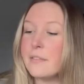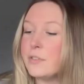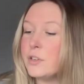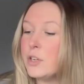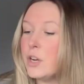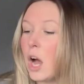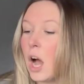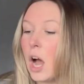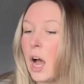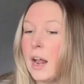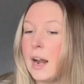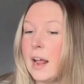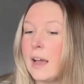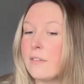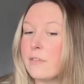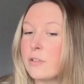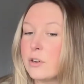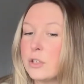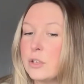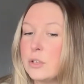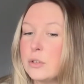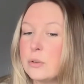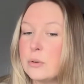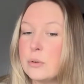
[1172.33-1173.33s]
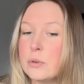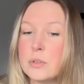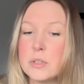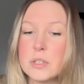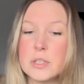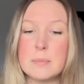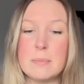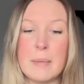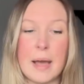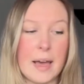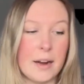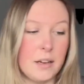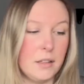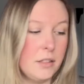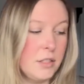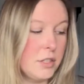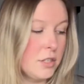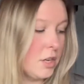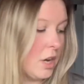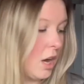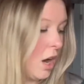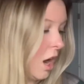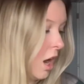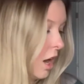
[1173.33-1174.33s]
not ever used Madeline
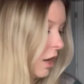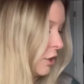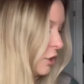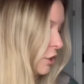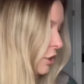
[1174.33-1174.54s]
Tosh